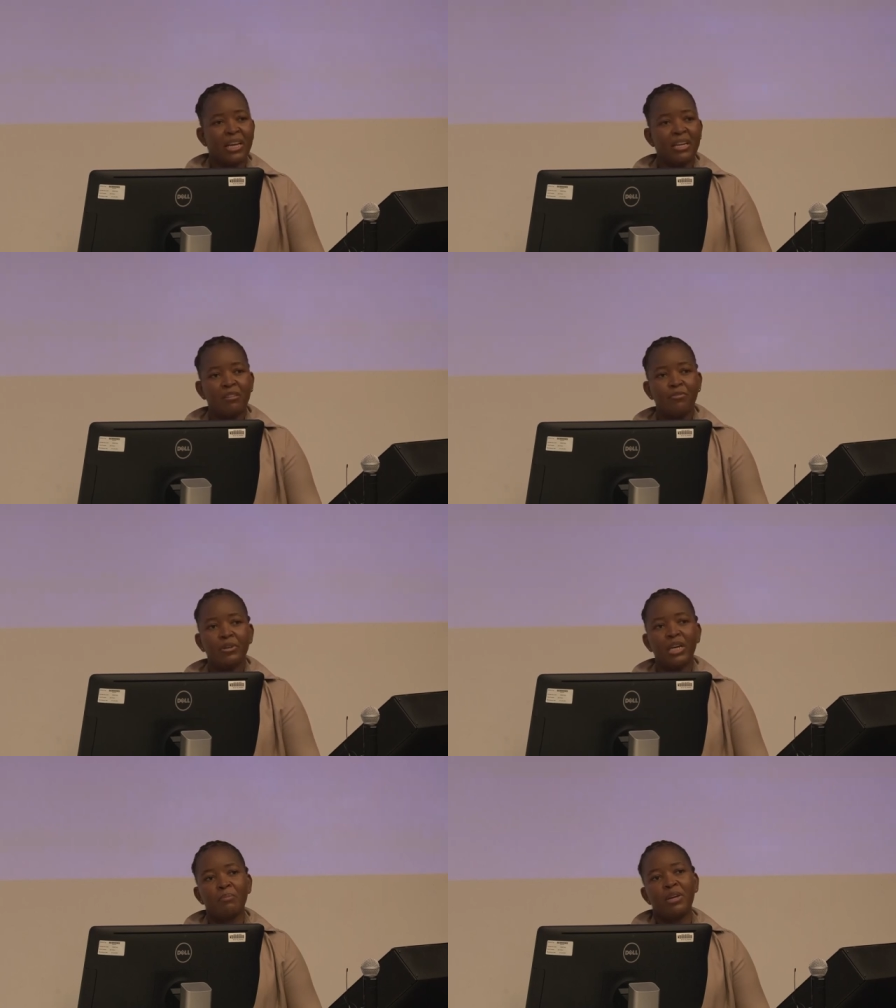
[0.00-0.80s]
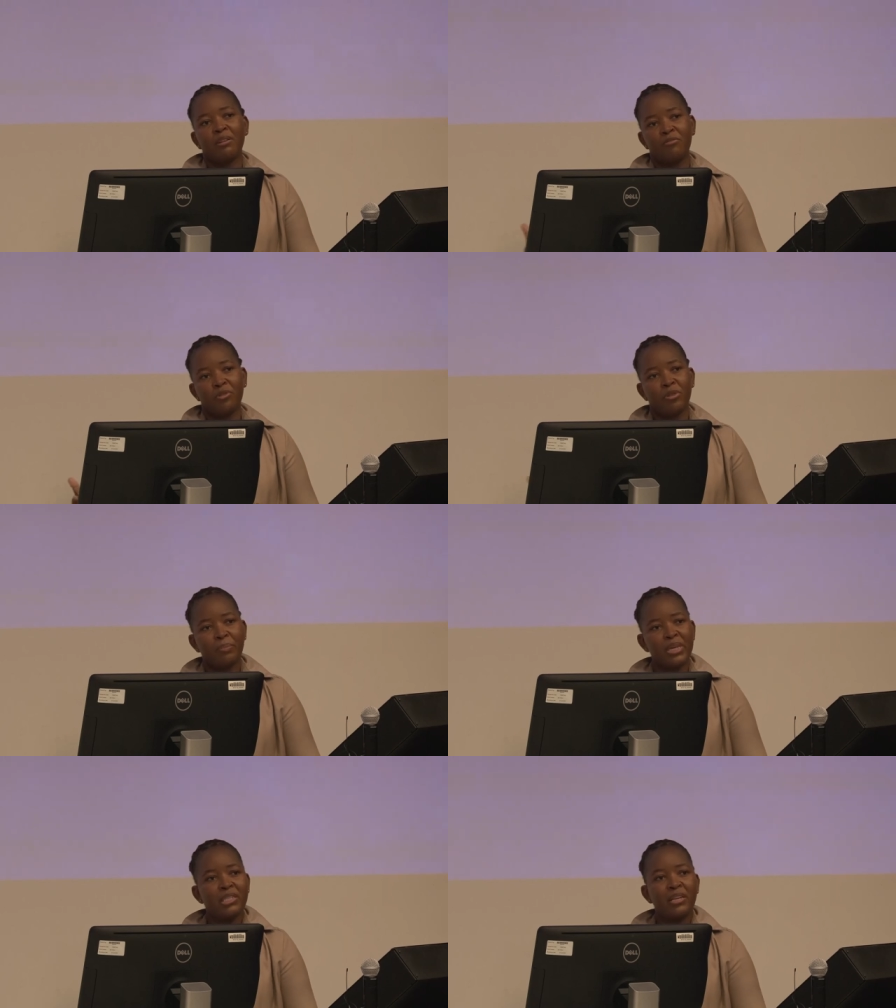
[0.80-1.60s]
Like if you come and review the
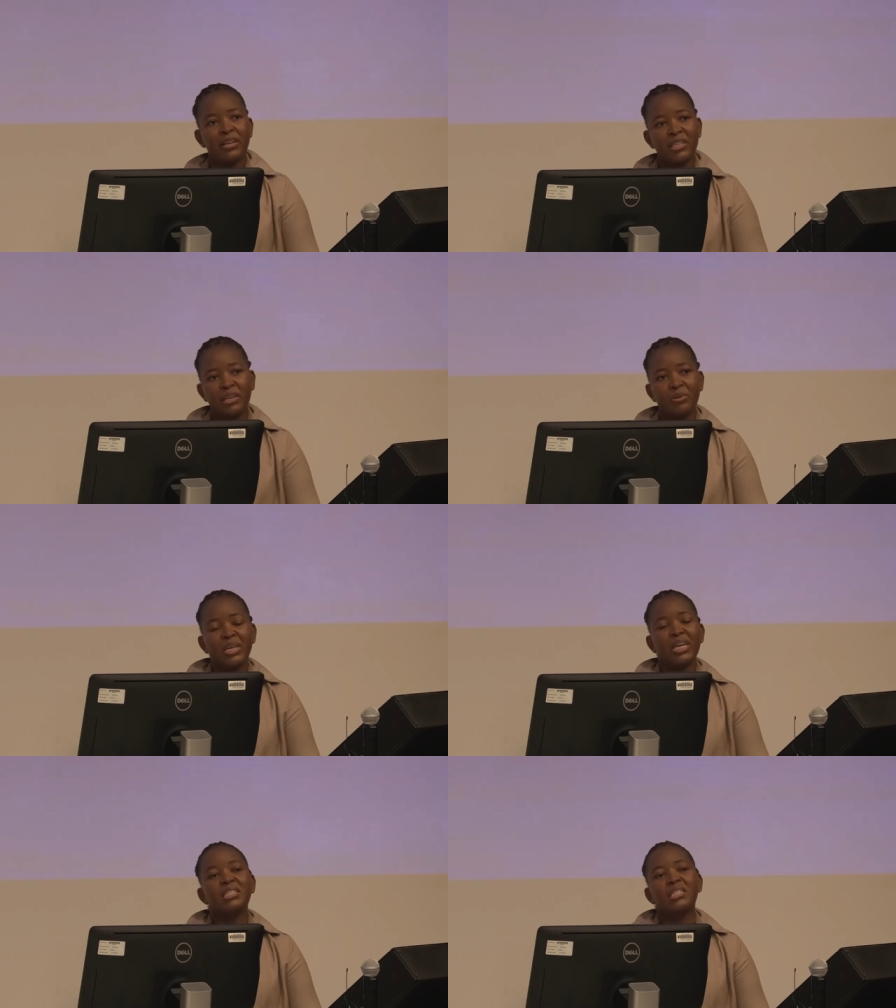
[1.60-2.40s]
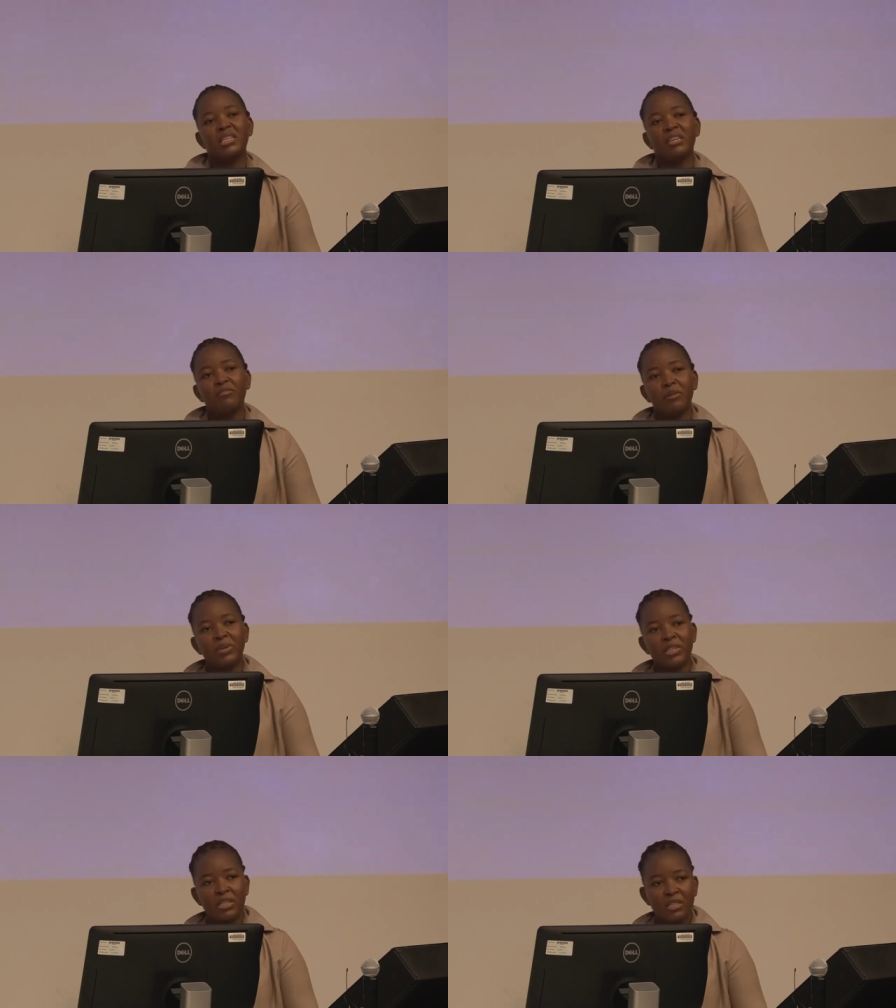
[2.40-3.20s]
patient later, you can see if the
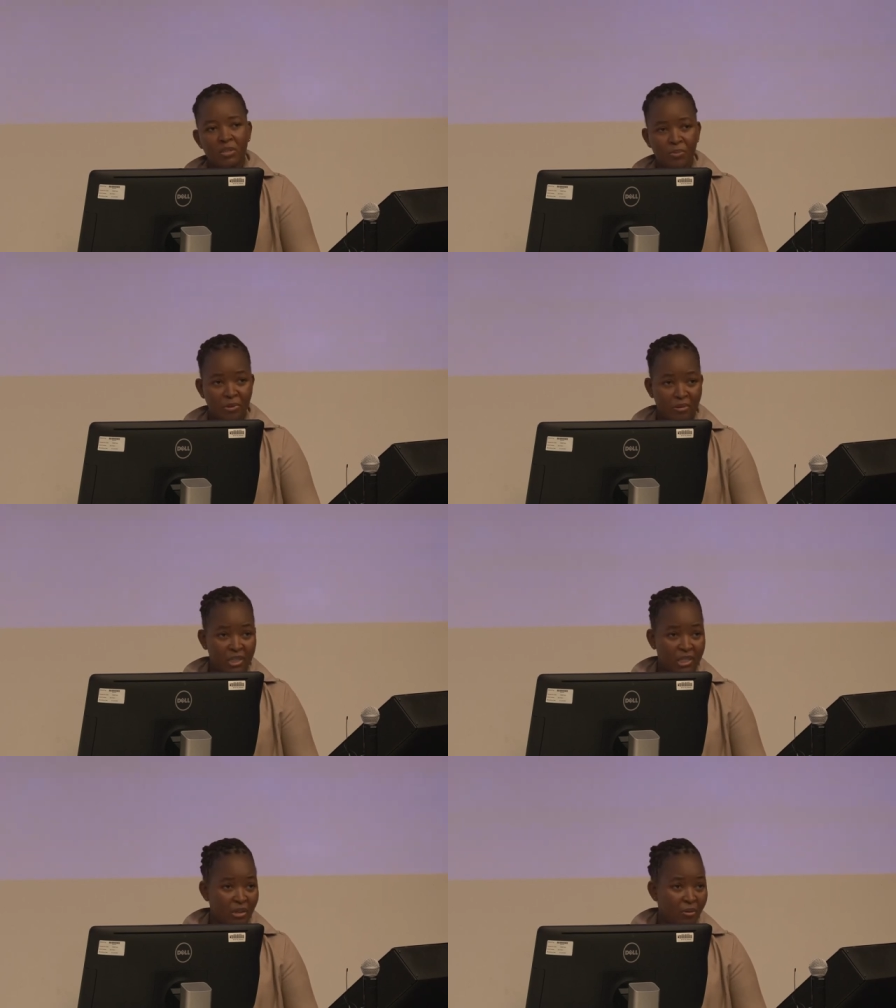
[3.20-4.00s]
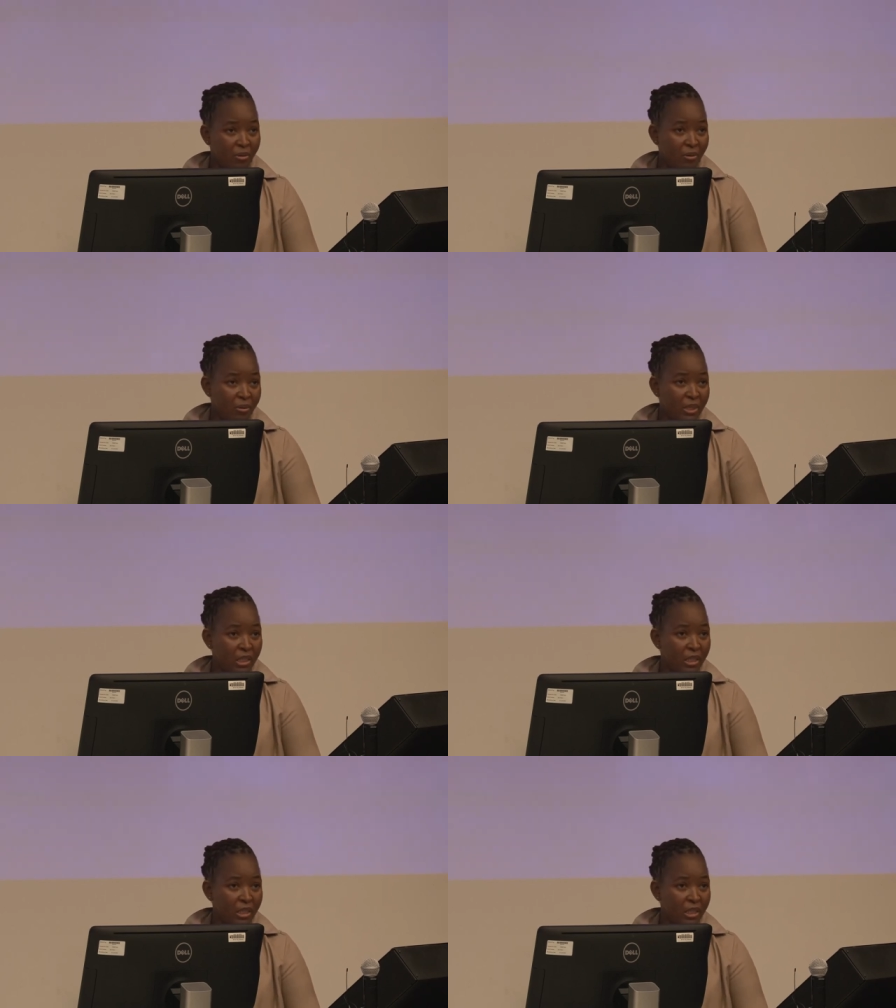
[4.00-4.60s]
patient is progressing or not.